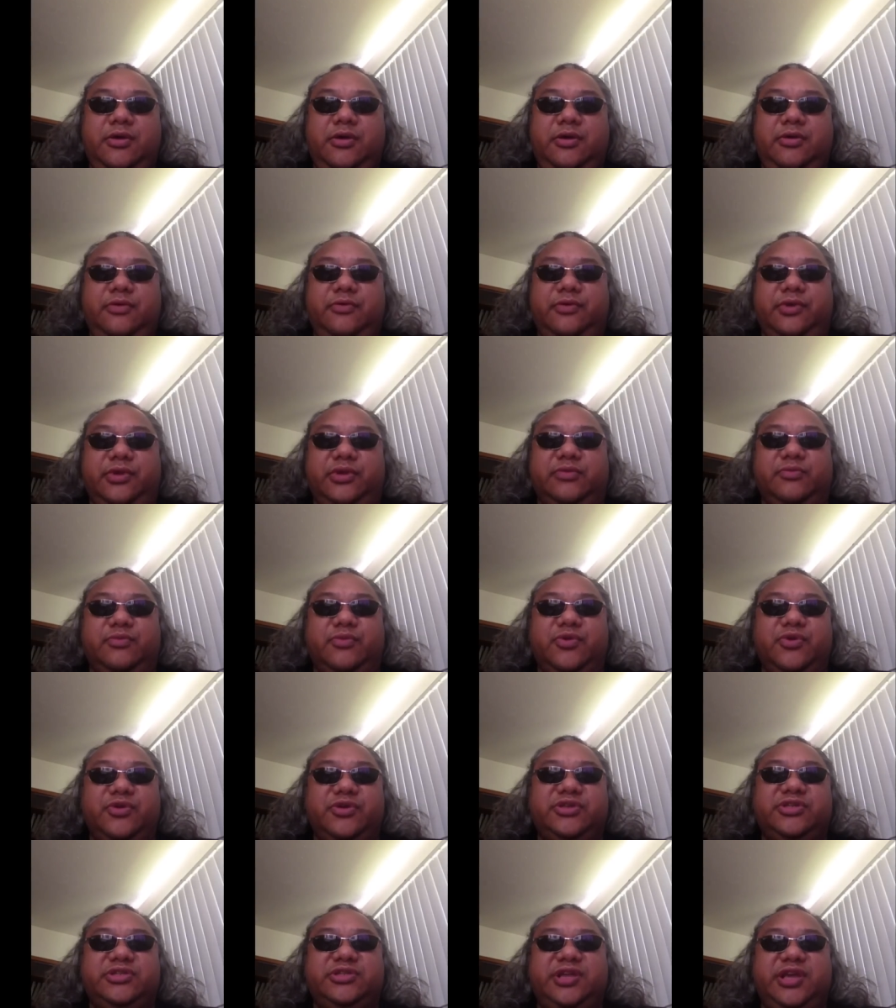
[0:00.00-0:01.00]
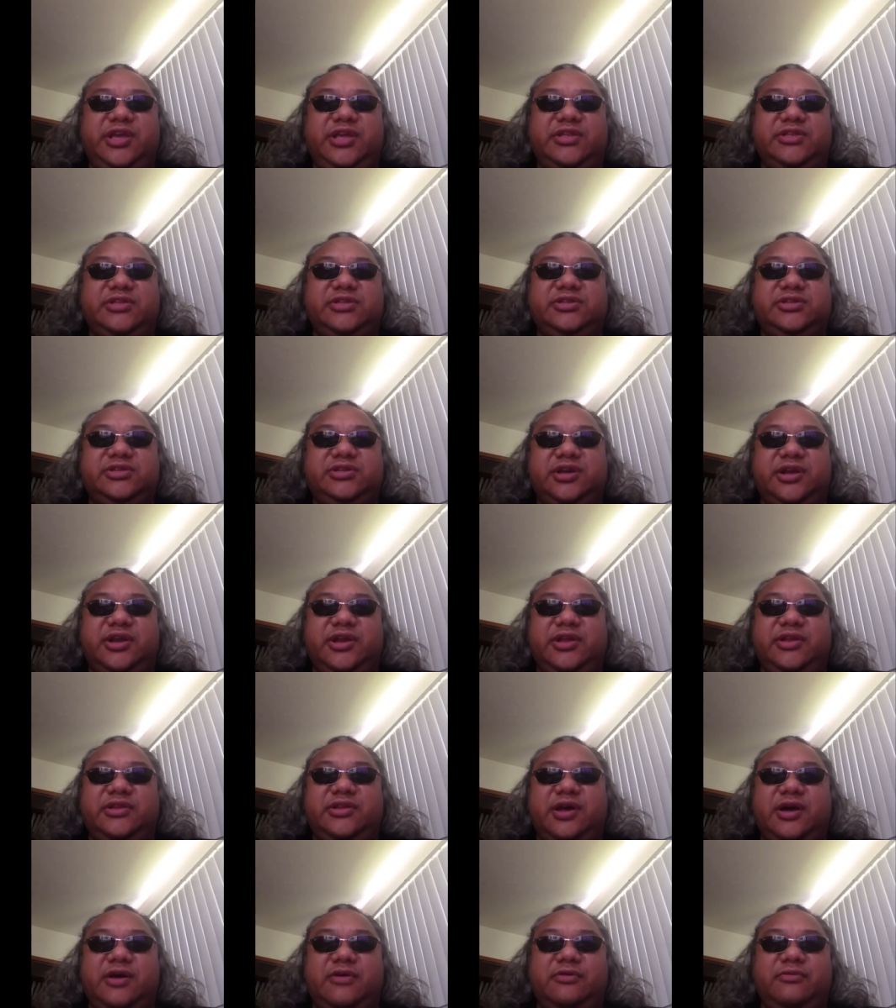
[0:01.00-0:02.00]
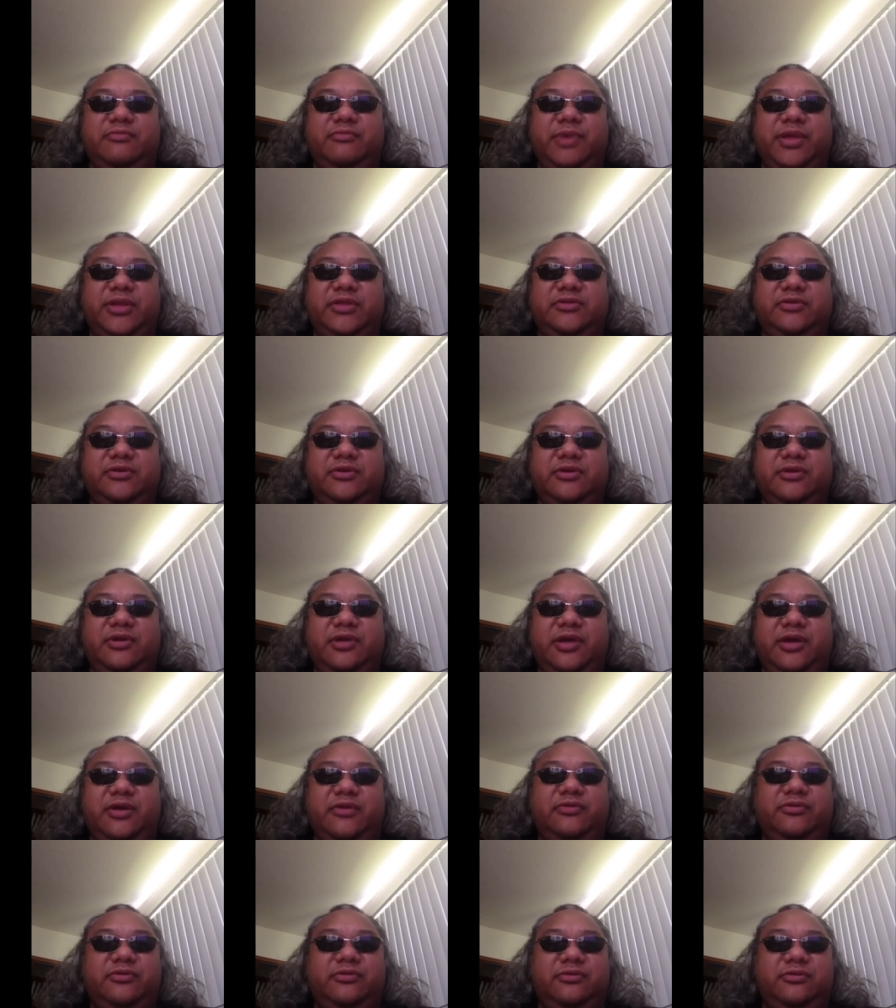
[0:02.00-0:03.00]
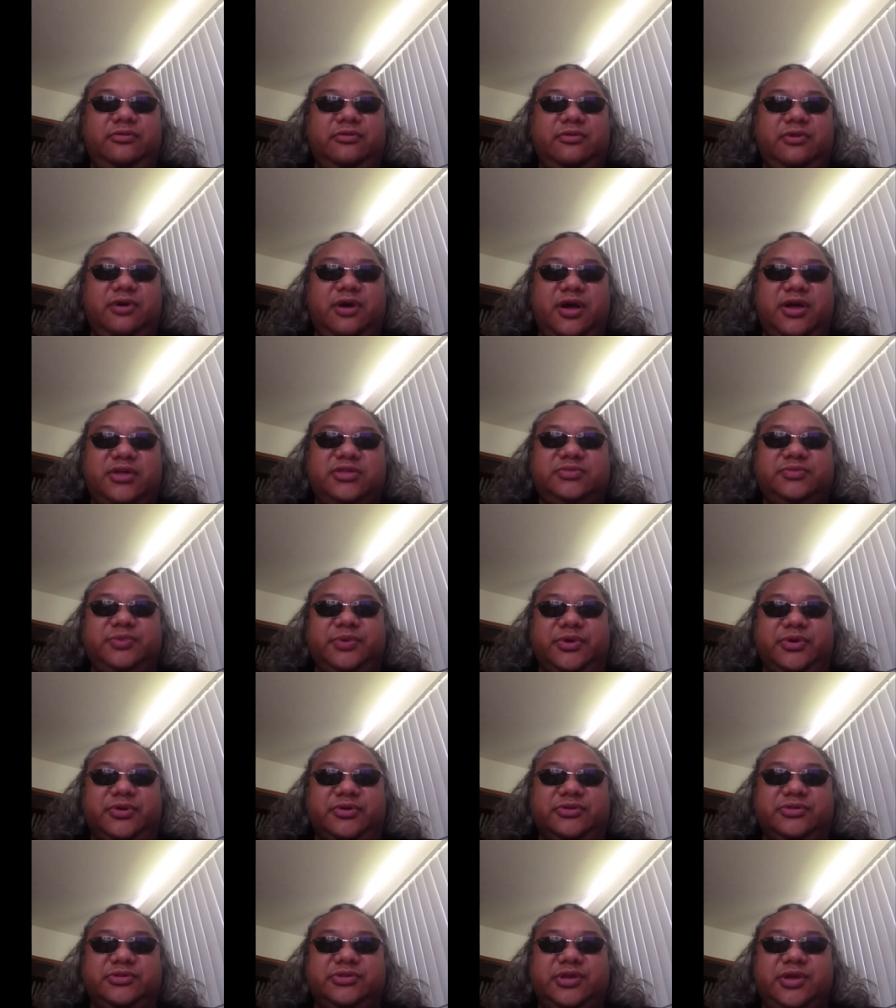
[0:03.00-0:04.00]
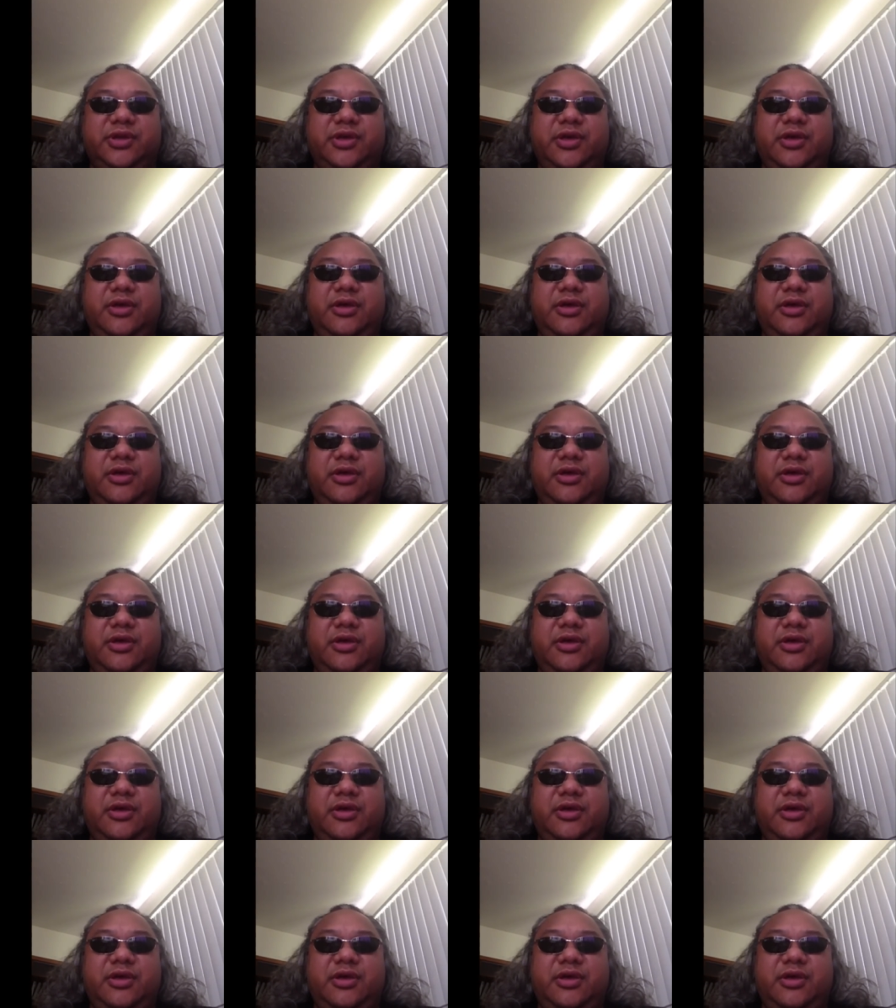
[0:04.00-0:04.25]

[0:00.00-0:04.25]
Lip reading: With more states shutting down mental health hospitals,